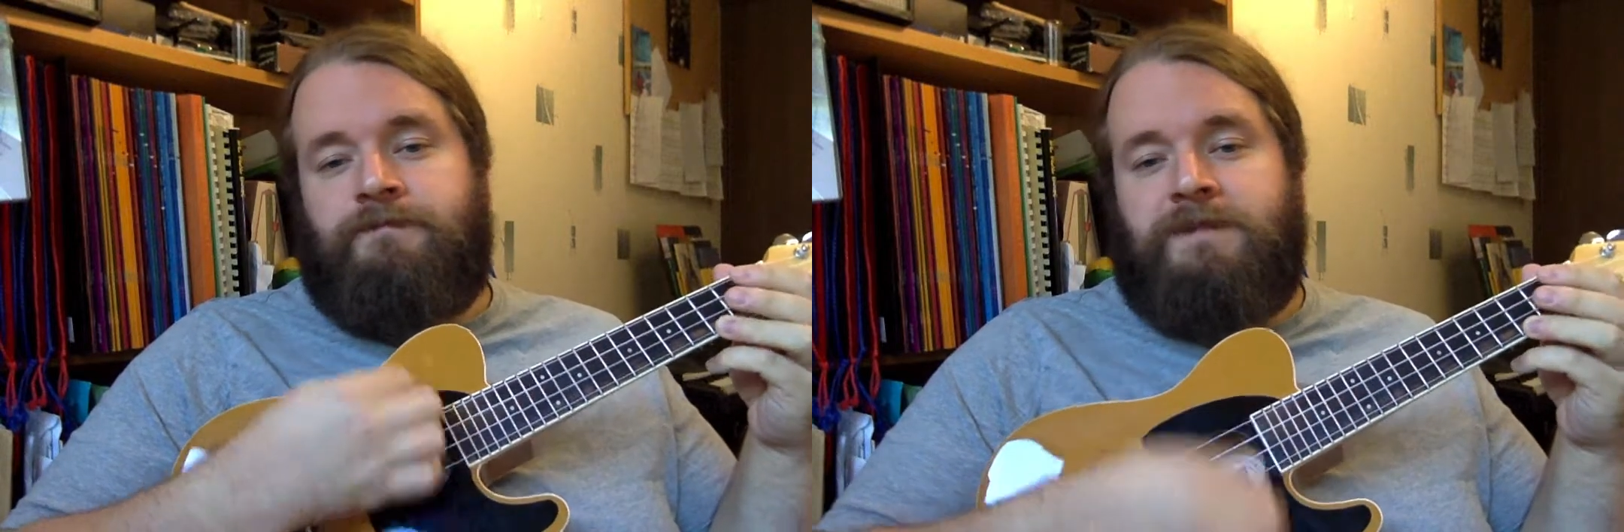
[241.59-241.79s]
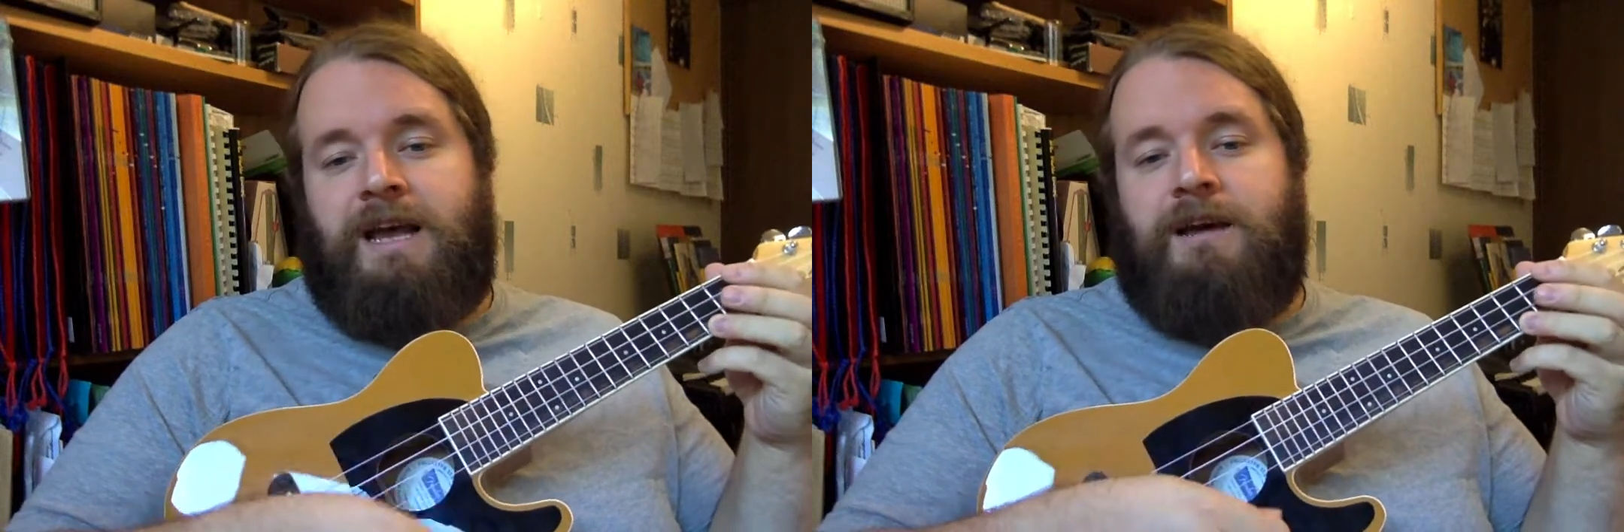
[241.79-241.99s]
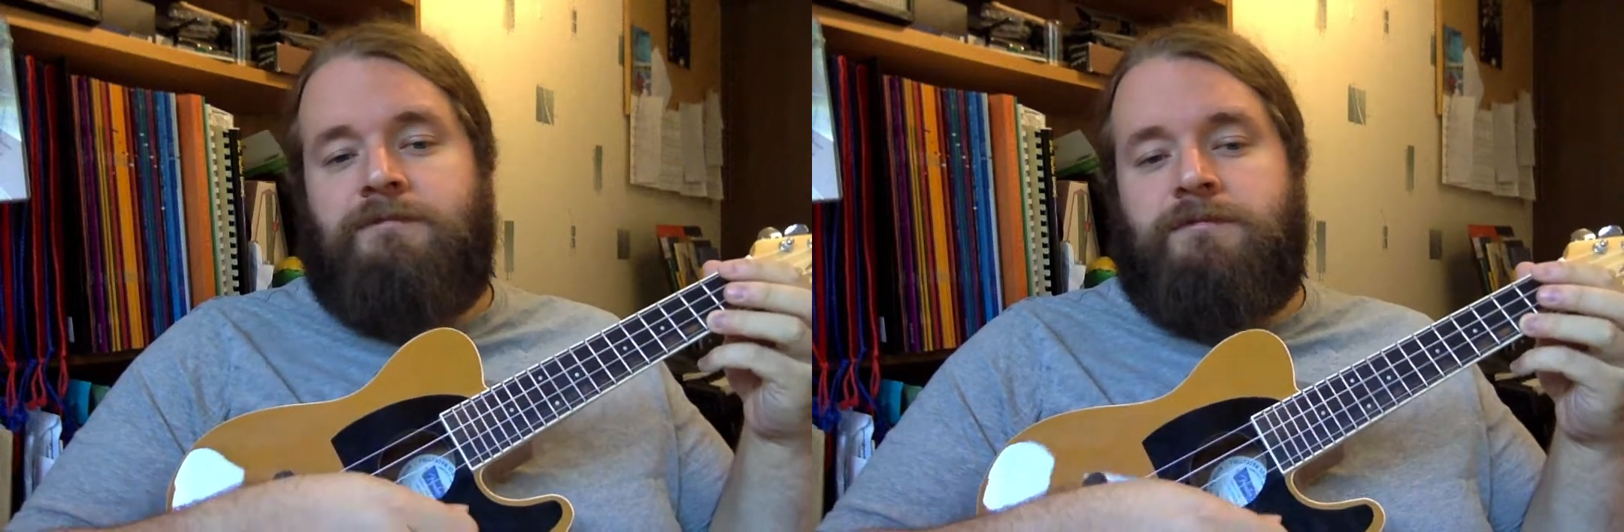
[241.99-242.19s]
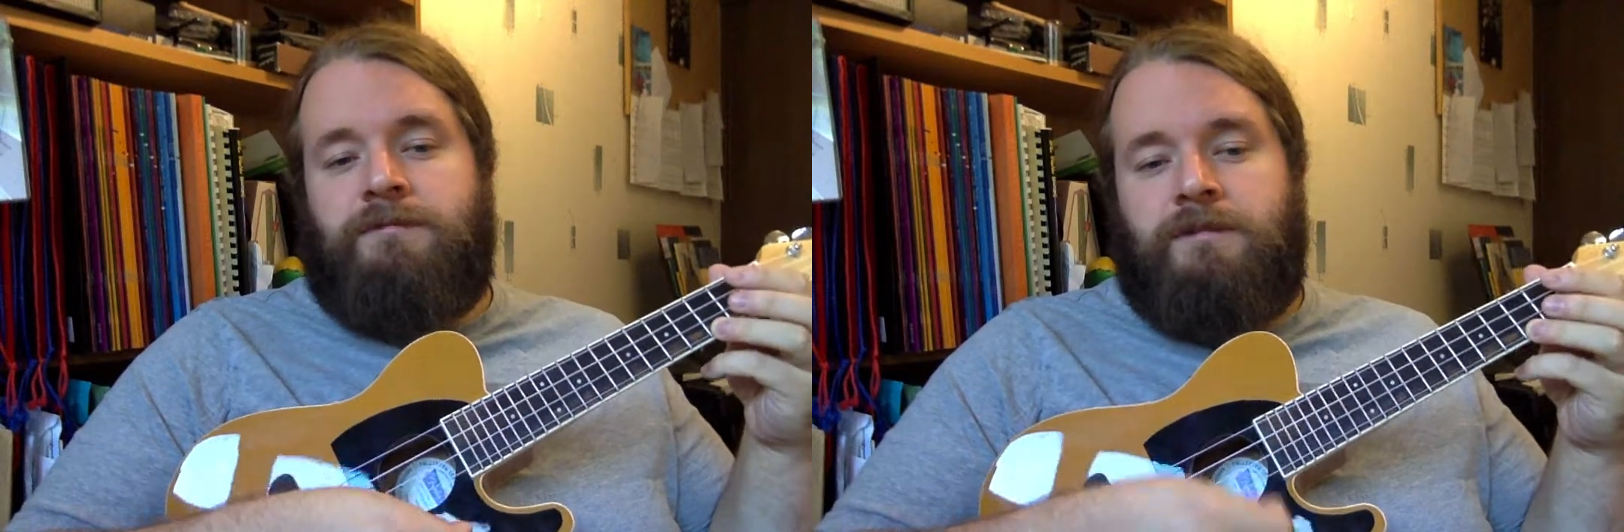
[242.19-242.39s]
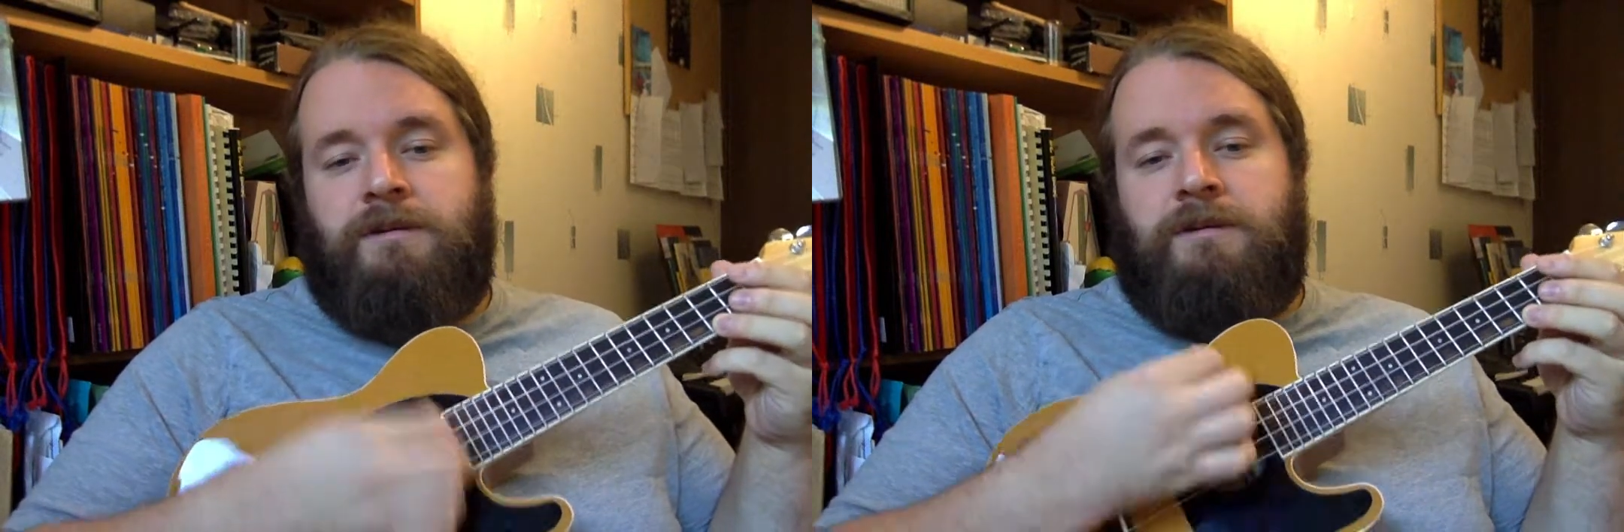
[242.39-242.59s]

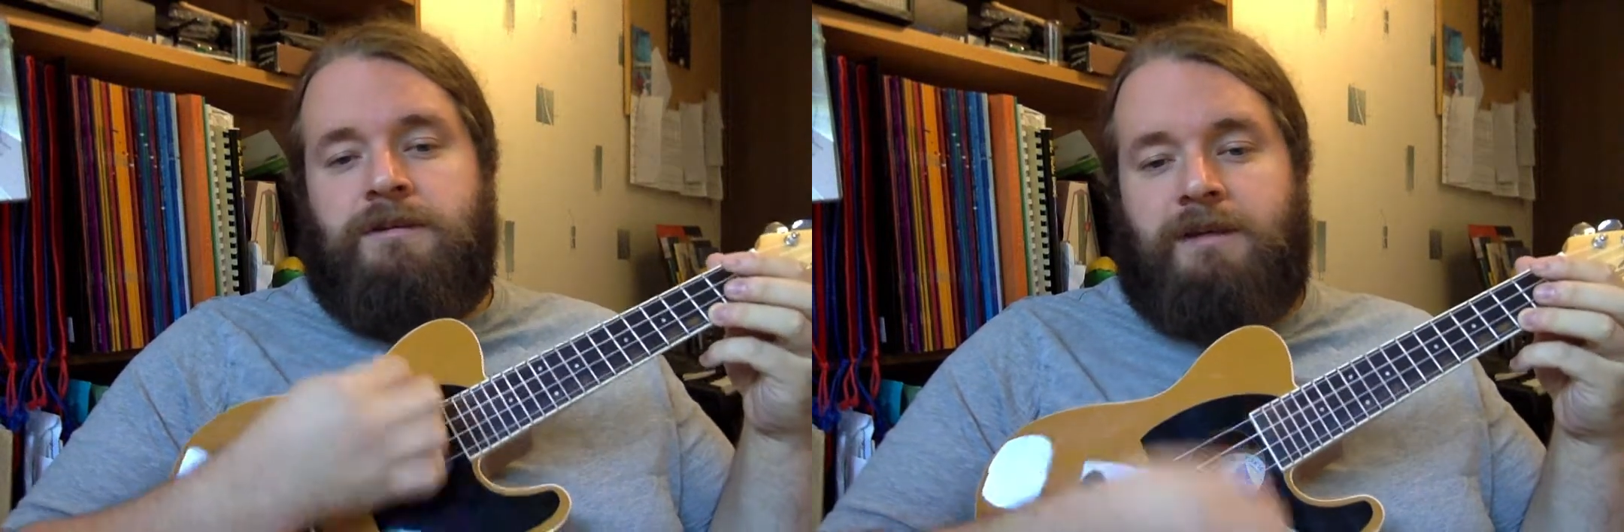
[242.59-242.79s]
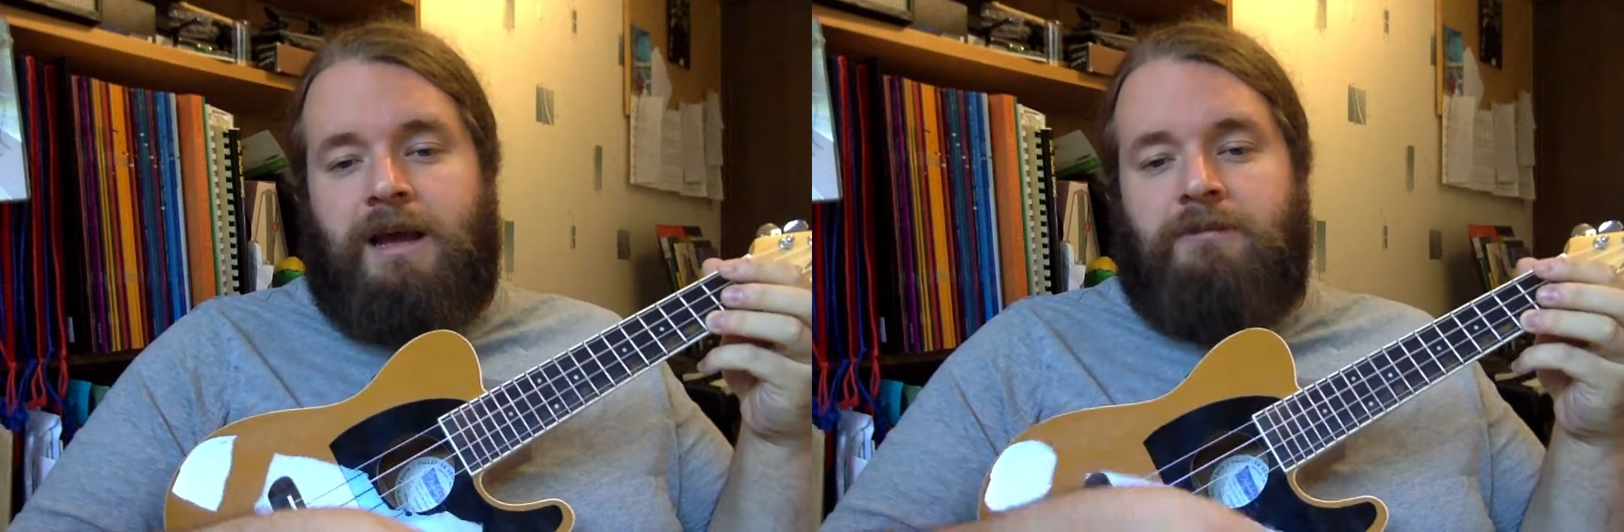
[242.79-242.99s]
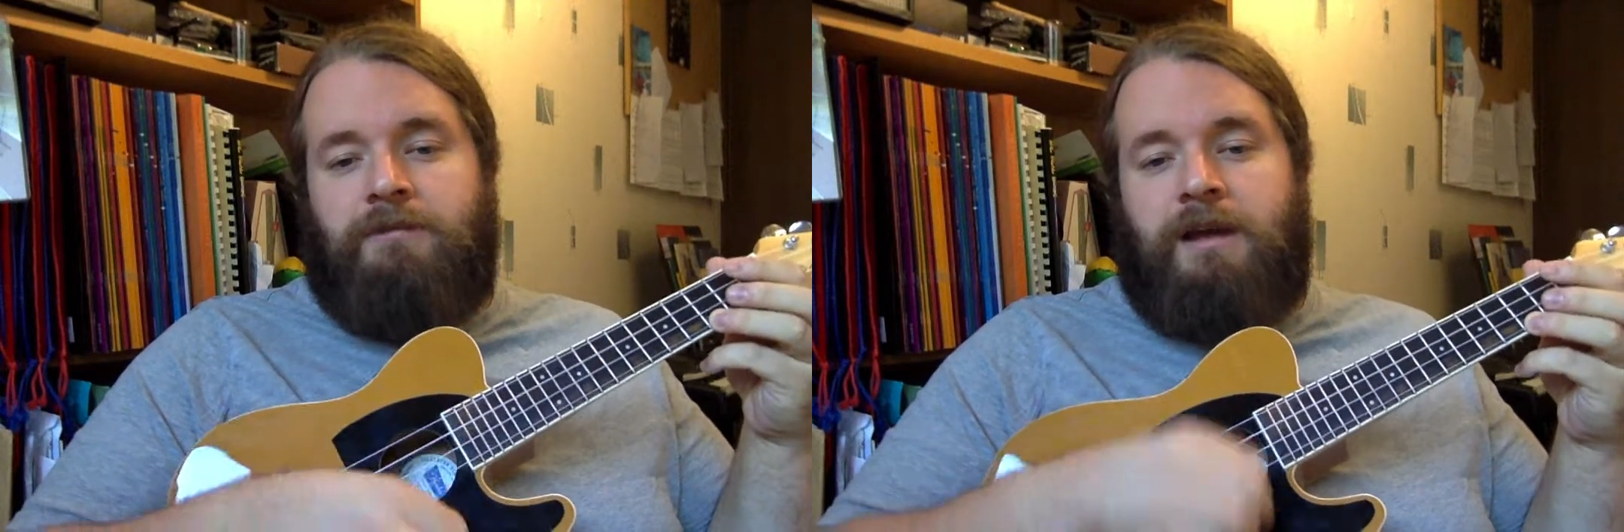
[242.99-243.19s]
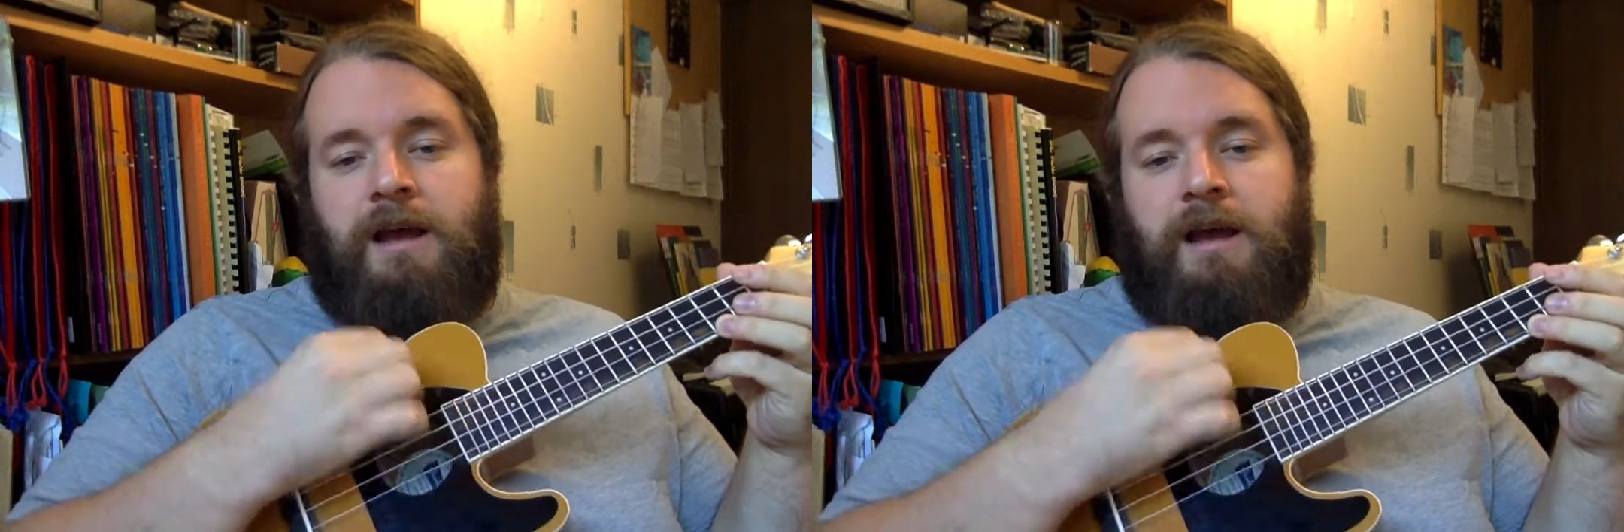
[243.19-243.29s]
Down, down,